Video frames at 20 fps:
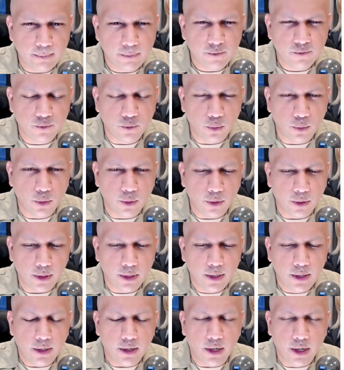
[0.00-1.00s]
for
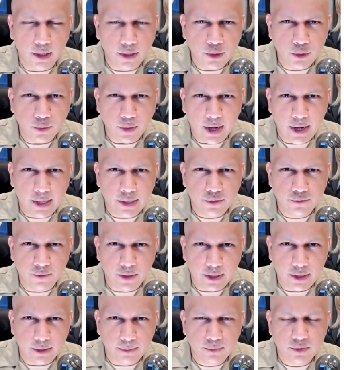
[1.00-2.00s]
underage
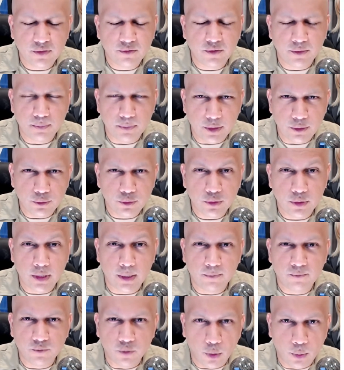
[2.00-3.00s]
victims of abuse to
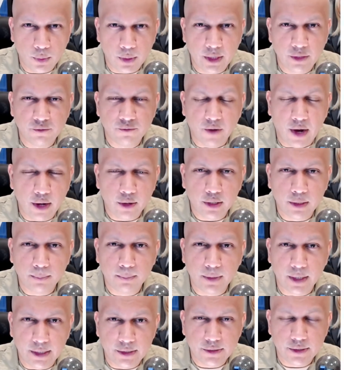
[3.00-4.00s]
come forward and file
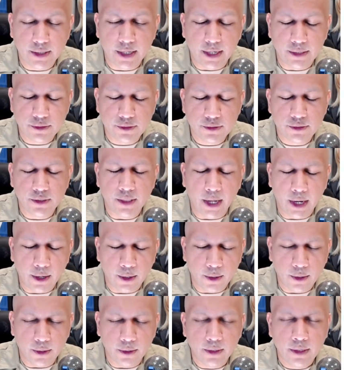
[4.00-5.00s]
complaints against
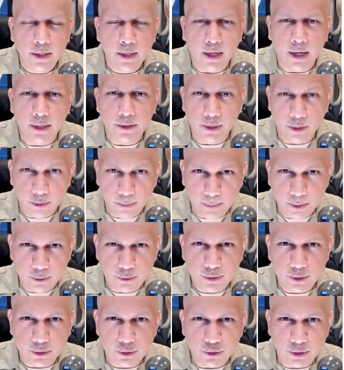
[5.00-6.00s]
their
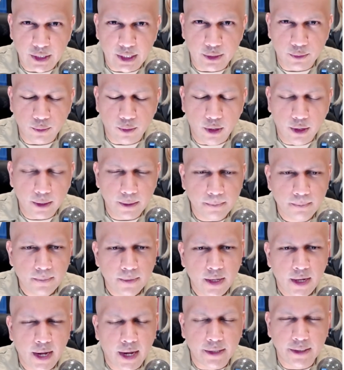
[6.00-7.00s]
abusers later on.
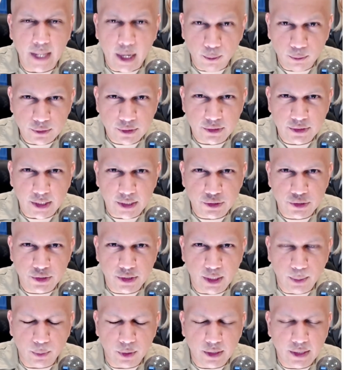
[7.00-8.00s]
And that was the section
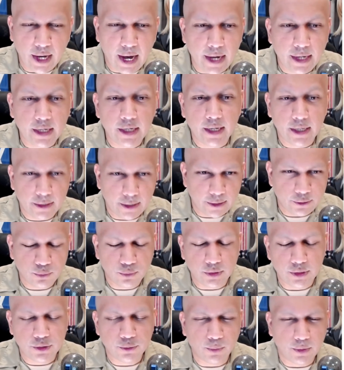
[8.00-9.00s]
they were attacking. And this
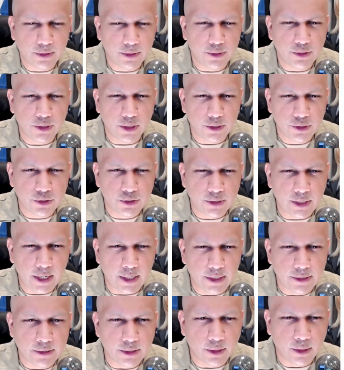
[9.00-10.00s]
is what the judge
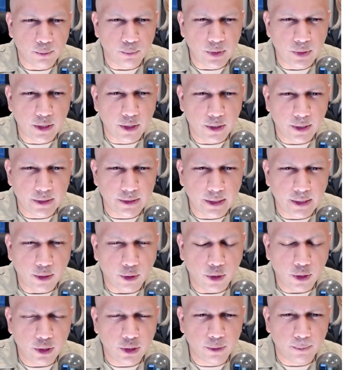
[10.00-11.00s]
says regarding that
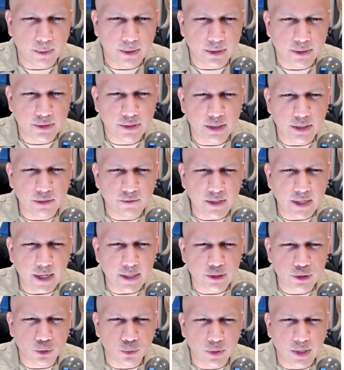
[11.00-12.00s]
argument. The
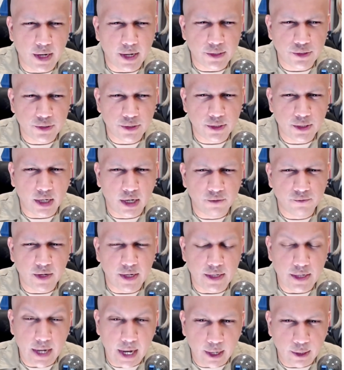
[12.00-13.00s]
CVA's creation of
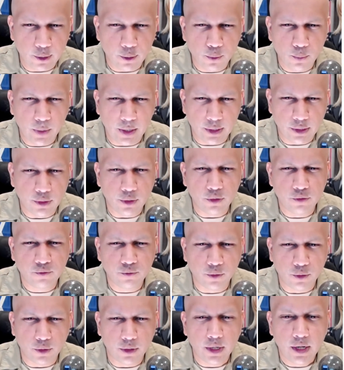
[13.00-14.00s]
a narrow window
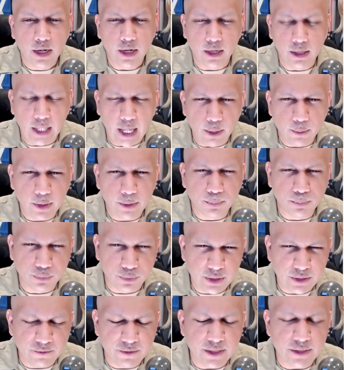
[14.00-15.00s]
for allowing
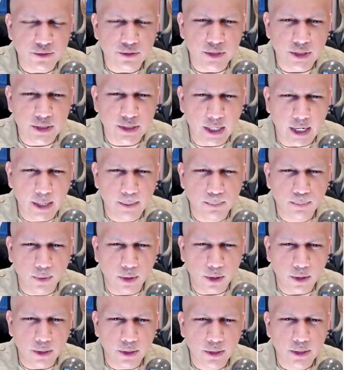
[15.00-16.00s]
previously
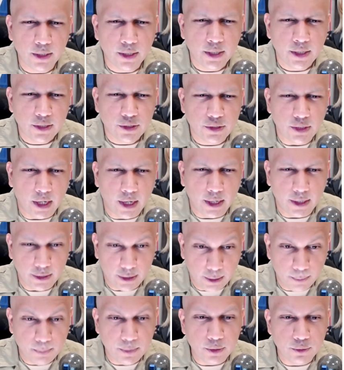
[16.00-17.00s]
time-barred
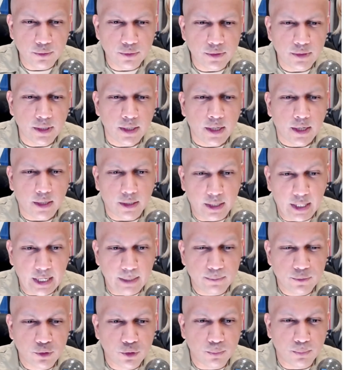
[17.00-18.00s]
abuse
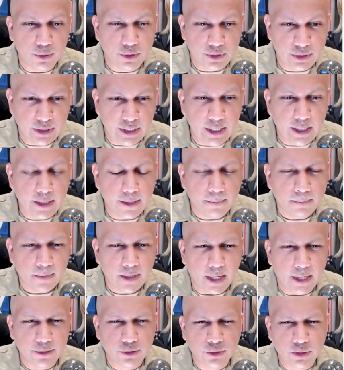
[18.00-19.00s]
claims to proceed
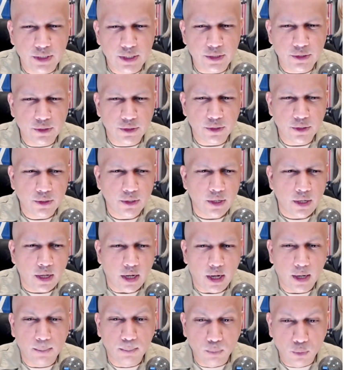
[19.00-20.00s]
is neither
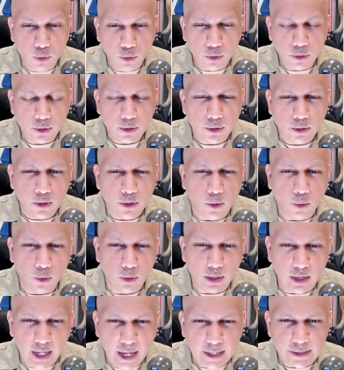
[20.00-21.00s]
more
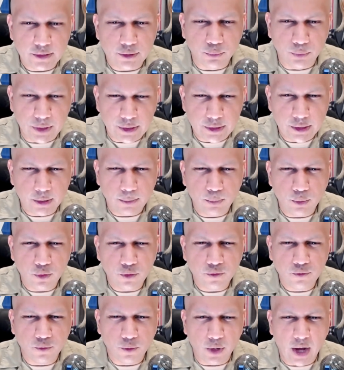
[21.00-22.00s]
or less
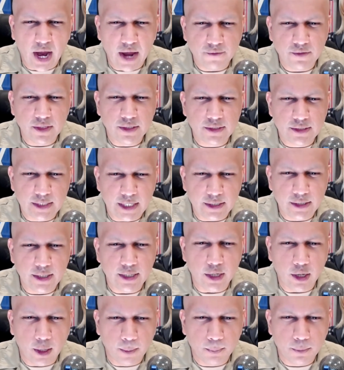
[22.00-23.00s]
reasonable for having set
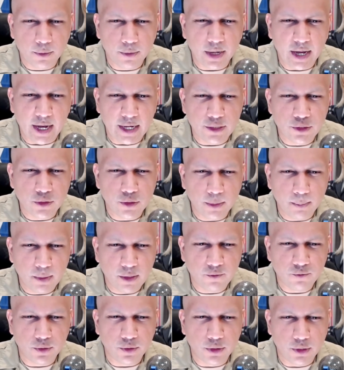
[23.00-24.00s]
the upper age
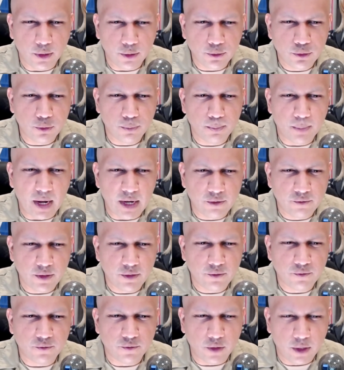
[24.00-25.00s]
limit for those who
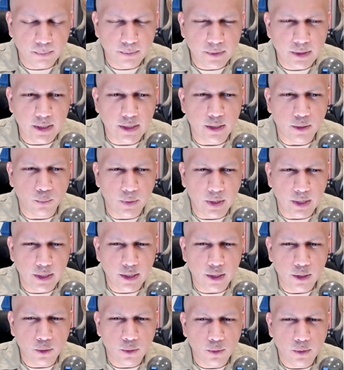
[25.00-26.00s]
benefit from the
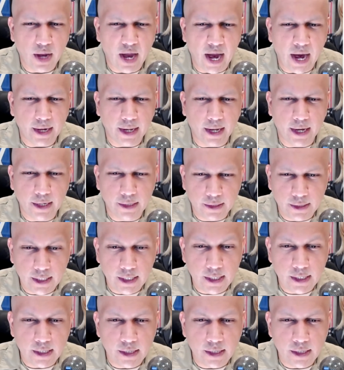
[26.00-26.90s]
window at 18